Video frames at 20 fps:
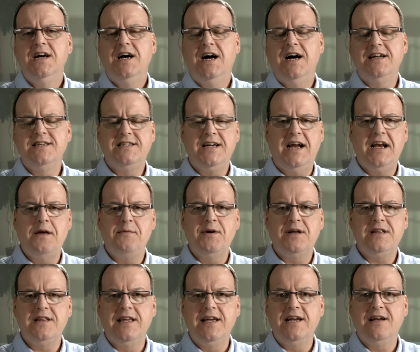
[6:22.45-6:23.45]
uh,
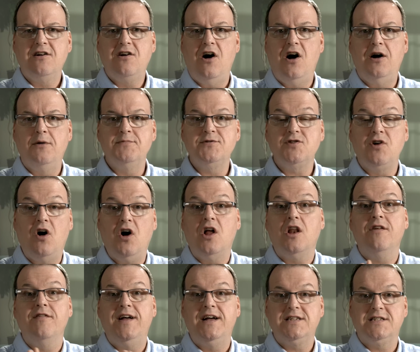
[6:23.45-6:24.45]
dynamic link comps,
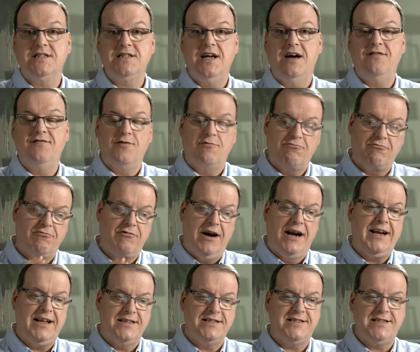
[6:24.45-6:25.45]
all of that stuff
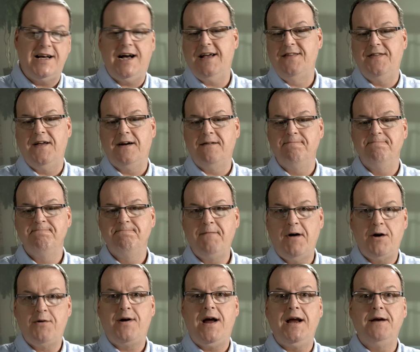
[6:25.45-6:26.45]
right inside there.
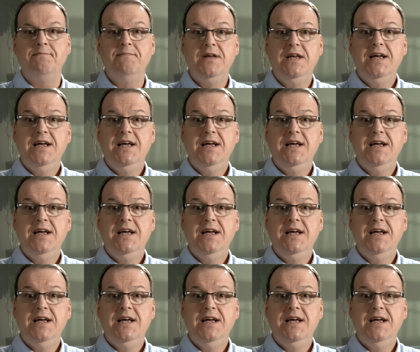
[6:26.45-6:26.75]
All right.